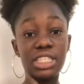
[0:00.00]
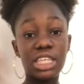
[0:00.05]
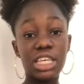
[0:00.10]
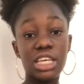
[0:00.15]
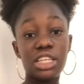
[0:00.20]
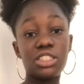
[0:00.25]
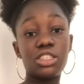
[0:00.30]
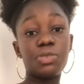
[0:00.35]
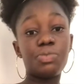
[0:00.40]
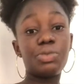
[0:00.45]
Some
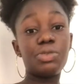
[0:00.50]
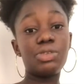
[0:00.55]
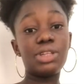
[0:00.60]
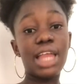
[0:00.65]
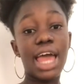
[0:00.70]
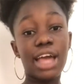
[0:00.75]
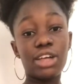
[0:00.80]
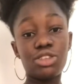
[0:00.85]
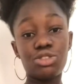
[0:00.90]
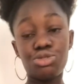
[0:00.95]
people like
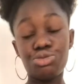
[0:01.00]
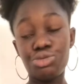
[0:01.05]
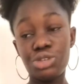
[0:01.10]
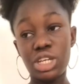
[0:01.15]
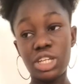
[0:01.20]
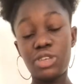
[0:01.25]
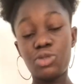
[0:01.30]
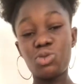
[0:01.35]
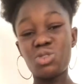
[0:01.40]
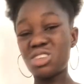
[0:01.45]
to read
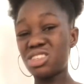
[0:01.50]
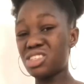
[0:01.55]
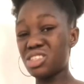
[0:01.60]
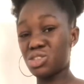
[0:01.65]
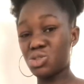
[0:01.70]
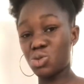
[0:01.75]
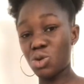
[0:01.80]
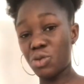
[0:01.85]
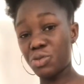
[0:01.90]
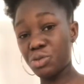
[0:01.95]
once it's 12
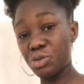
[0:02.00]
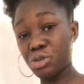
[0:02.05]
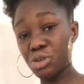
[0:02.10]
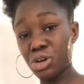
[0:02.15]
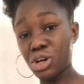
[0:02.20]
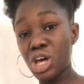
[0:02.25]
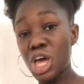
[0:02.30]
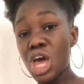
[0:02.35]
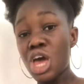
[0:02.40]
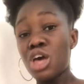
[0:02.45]
o'clock.
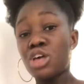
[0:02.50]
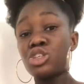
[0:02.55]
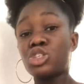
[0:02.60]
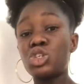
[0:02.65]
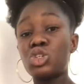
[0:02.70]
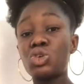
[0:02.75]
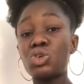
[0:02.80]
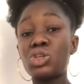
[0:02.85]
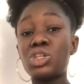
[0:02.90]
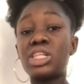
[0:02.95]
So know
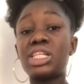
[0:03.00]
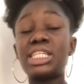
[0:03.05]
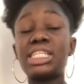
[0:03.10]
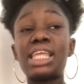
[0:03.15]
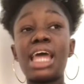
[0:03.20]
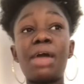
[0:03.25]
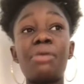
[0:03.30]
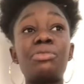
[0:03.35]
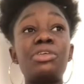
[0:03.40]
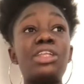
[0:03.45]
the timing
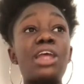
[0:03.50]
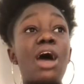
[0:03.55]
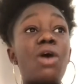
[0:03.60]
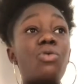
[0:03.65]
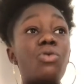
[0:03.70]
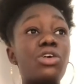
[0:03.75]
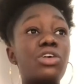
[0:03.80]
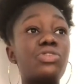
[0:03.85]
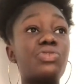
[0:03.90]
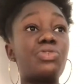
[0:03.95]
that works
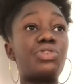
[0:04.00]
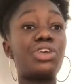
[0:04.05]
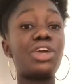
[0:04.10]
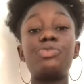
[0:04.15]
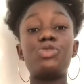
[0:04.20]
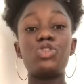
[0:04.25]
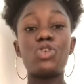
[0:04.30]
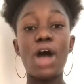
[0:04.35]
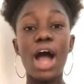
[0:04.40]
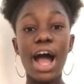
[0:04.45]
for you. You
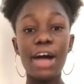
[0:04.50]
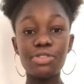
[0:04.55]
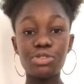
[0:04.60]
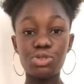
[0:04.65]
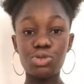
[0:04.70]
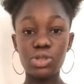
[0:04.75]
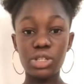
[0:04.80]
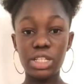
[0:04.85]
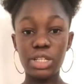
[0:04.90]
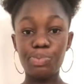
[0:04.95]
have to
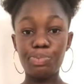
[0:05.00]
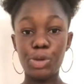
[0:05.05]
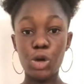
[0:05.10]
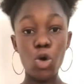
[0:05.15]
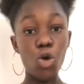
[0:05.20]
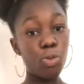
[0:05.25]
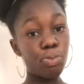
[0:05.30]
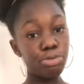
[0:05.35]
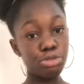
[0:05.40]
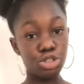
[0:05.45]
be
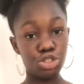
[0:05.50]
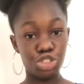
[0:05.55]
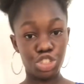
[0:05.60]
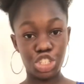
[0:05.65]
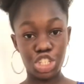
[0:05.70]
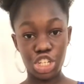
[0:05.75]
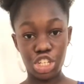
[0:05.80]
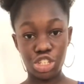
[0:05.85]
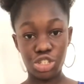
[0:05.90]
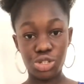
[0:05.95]
open to
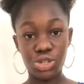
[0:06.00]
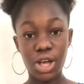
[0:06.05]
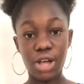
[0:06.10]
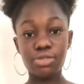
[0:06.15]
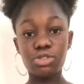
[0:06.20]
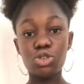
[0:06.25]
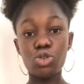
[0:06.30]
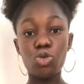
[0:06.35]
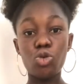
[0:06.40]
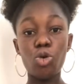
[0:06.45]
change. You have to
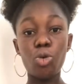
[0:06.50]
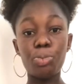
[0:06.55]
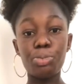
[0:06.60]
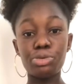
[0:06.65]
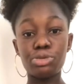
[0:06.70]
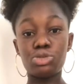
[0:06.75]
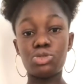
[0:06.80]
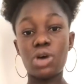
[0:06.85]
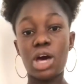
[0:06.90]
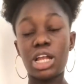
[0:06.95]
open to
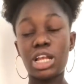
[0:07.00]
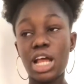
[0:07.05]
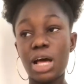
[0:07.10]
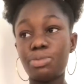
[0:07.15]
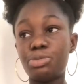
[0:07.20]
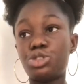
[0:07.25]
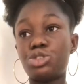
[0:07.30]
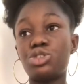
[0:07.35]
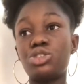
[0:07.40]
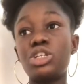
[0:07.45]

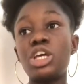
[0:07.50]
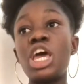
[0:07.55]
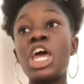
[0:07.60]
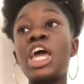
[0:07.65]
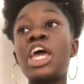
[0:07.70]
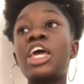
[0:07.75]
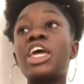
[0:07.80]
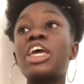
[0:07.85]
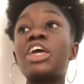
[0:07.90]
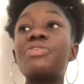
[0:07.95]
adaptation.
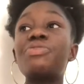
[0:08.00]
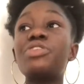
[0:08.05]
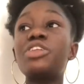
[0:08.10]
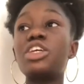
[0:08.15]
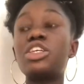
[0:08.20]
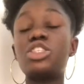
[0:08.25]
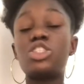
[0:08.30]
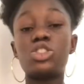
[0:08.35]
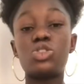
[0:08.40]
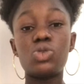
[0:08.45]
If in a
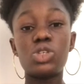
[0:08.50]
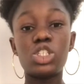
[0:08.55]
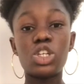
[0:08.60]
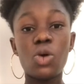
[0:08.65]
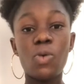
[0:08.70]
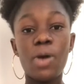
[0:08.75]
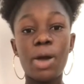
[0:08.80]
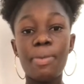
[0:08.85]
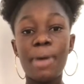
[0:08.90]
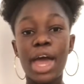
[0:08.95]
situation
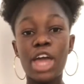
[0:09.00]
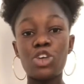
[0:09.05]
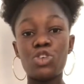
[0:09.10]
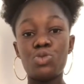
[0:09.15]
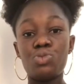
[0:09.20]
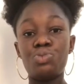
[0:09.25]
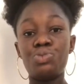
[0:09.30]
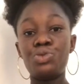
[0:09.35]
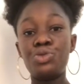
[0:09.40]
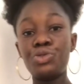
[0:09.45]
whereby you
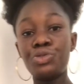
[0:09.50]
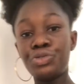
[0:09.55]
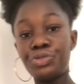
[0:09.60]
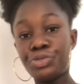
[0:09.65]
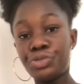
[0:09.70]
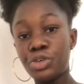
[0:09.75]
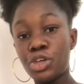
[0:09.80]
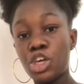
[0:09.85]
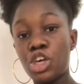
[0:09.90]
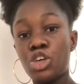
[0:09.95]
move
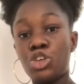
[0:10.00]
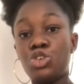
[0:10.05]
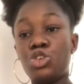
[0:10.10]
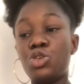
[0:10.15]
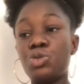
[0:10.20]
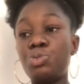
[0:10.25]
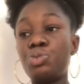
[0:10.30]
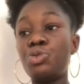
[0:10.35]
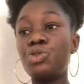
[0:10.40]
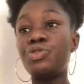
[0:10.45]

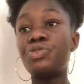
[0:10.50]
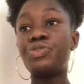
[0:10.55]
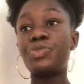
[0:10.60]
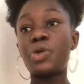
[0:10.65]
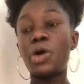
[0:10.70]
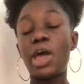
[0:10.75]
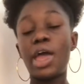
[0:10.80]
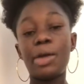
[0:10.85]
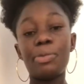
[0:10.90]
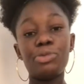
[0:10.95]

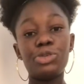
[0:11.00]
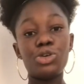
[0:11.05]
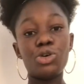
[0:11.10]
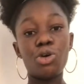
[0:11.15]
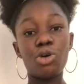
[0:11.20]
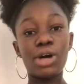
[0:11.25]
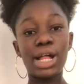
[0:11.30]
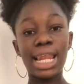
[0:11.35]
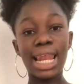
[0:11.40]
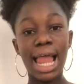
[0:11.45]
your
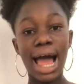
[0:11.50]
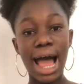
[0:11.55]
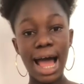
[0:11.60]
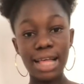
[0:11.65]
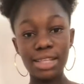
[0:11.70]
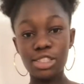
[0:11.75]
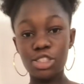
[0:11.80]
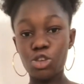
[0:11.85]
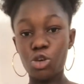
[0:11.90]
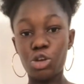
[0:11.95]
class
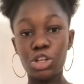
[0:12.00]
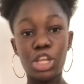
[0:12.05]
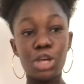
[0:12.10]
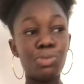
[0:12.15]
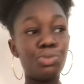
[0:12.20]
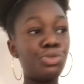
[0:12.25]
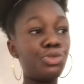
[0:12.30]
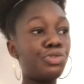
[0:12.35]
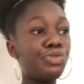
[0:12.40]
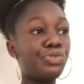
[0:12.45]
or they
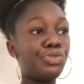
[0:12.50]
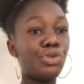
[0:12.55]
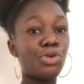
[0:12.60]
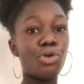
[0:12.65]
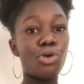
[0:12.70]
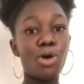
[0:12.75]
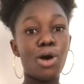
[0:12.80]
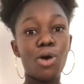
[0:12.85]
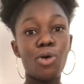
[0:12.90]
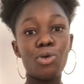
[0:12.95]
move your
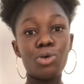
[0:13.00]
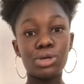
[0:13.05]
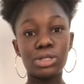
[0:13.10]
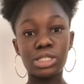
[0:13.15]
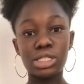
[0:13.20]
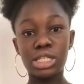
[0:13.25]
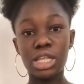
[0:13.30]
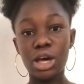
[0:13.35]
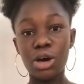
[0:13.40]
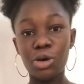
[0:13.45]

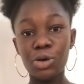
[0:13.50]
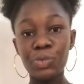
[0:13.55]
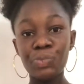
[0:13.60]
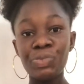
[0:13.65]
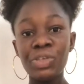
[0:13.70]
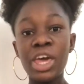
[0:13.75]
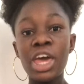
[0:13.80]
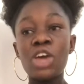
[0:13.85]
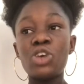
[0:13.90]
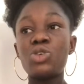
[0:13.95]
hostel,
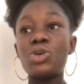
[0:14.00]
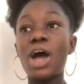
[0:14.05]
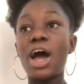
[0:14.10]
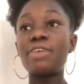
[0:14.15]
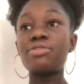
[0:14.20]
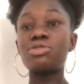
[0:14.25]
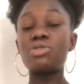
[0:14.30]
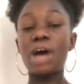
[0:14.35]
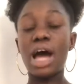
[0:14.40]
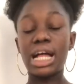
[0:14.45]
you have
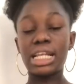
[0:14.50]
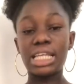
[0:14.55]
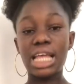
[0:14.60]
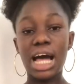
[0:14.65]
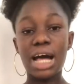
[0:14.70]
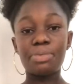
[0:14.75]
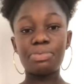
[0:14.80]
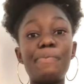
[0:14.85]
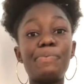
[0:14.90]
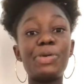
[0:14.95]
to adapt.
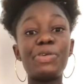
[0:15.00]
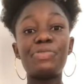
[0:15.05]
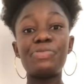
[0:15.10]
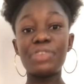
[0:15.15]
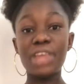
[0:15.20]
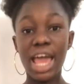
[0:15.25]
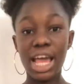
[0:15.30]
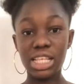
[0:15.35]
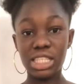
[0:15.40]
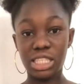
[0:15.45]
Be
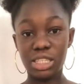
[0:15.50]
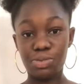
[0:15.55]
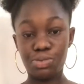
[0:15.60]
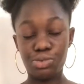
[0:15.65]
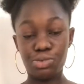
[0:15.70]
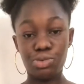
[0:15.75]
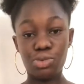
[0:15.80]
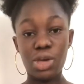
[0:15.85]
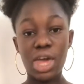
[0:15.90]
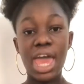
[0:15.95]
flexible.
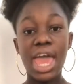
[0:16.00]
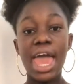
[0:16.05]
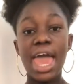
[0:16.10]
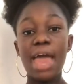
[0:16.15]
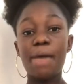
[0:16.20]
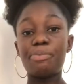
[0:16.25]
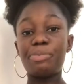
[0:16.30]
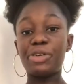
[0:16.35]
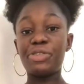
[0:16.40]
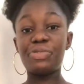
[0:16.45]
Be
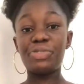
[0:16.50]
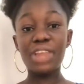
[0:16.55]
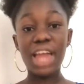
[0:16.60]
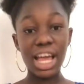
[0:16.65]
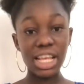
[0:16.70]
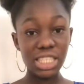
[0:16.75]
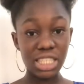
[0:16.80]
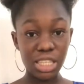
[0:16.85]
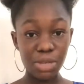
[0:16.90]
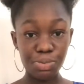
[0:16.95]

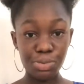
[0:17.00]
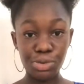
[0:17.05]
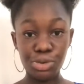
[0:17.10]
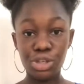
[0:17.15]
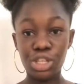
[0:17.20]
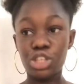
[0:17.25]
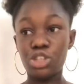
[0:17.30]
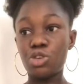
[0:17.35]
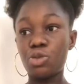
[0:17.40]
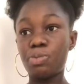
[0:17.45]
flexible in your
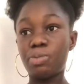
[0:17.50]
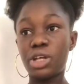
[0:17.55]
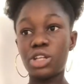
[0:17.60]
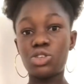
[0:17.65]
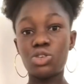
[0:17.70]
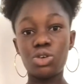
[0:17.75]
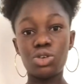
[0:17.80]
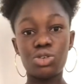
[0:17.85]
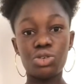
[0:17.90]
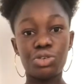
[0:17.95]
method
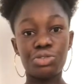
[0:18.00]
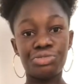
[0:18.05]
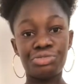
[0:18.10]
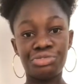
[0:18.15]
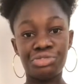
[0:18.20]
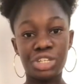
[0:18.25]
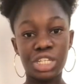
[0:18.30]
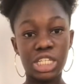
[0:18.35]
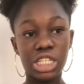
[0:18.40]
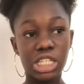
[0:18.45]
of
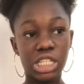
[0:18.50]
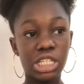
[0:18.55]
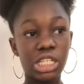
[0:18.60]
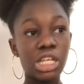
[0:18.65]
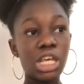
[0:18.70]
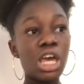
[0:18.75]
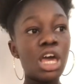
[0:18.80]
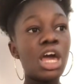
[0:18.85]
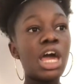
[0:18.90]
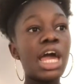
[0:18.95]
reading.
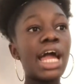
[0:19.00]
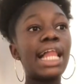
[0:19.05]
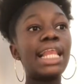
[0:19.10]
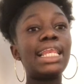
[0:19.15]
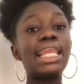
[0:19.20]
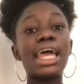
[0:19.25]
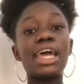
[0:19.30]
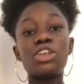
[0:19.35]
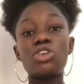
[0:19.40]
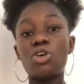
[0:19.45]
Learn
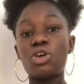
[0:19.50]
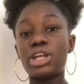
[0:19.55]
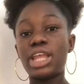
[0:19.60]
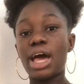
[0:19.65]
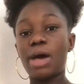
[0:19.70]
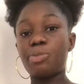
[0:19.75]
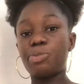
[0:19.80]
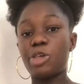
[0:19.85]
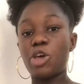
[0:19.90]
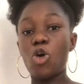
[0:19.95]
other things.
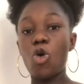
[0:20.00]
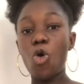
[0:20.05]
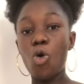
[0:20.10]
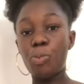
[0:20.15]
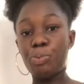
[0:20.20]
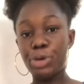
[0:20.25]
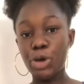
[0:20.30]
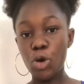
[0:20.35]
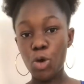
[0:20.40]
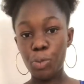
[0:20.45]
Be
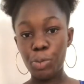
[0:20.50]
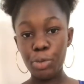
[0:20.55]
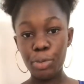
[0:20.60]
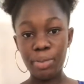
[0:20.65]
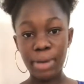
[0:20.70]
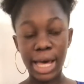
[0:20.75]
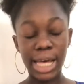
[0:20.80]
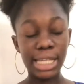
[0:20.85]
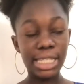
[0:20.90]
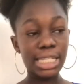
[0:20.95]

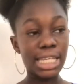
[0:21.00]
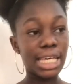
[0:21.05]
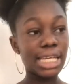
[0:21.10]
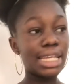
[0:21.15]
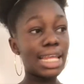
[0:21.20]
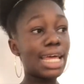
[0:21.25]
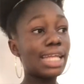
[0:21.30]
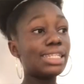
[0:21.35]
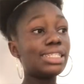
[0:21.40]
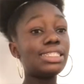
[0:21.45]
open-minded.
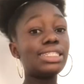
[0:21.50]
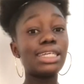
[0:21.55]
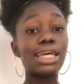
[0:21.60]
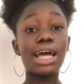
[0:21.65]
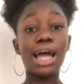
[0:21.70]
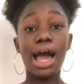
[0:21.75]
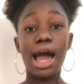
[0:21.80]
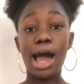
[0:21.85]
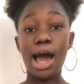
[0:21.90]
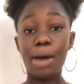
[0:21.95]
Anything can
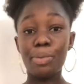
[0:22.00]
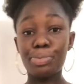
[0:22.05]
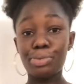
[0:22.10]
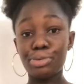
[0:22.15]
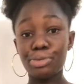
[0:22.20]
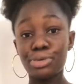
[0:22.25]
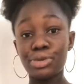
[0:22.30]
happen.